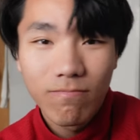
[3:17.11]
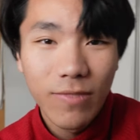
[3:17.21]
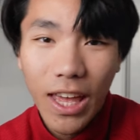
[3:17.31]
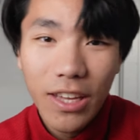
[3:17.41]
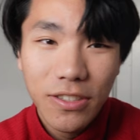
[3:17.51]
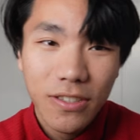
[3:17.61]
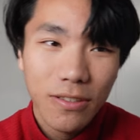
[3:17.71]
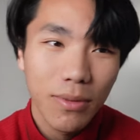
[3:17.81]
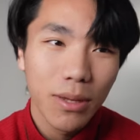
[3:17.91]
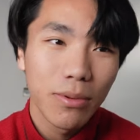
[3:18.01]

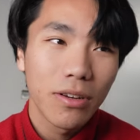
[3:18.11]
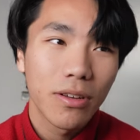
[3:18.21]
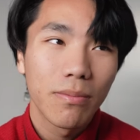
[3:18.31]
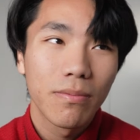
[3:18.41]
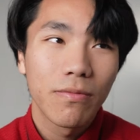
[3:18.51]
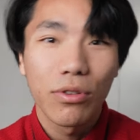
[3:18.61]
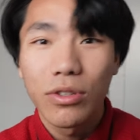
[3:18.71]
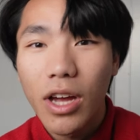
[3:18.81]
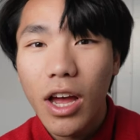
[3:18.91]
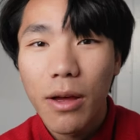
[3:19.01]
vacation. Maybe I'll come for a
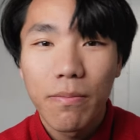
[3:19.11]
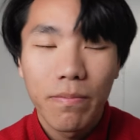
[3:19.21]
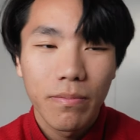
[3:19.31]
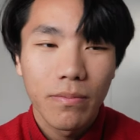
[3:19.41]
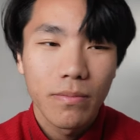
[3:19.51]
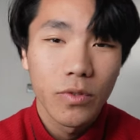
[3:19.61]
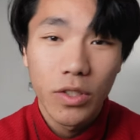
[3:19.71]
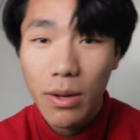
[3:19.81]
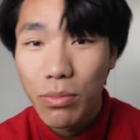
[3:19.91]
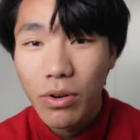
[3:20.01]
job
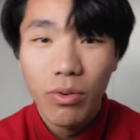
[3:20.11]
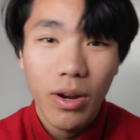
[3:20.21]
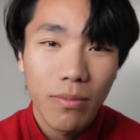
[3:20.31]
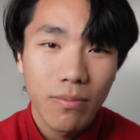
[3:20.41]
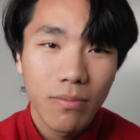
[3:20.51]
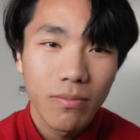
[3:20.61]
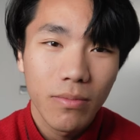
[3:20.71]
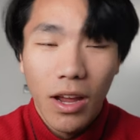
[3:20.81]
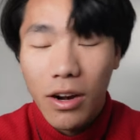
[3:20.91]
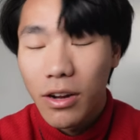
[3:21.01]
jet program.
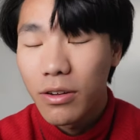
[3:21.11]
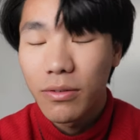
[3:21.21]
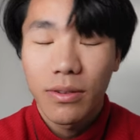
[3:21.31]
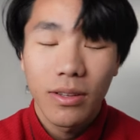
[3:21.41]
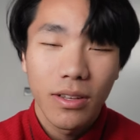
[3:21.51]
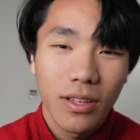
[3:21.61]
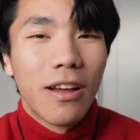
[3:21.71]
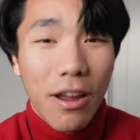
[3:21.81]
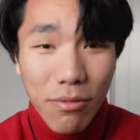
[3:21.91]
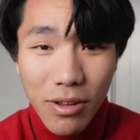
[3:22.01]
I don't
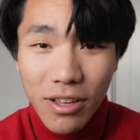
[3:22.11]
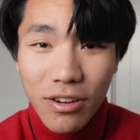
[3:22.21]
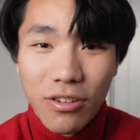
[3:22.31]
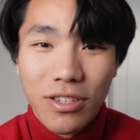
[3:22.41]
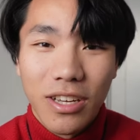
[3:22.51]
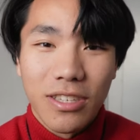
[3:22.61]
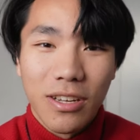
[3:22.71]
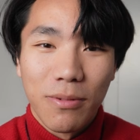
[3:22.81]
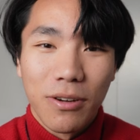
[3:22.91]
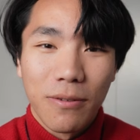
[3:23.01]
know. I really encourage you guys to
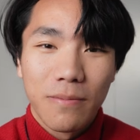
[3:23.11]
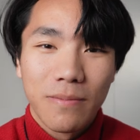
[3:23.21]
come here.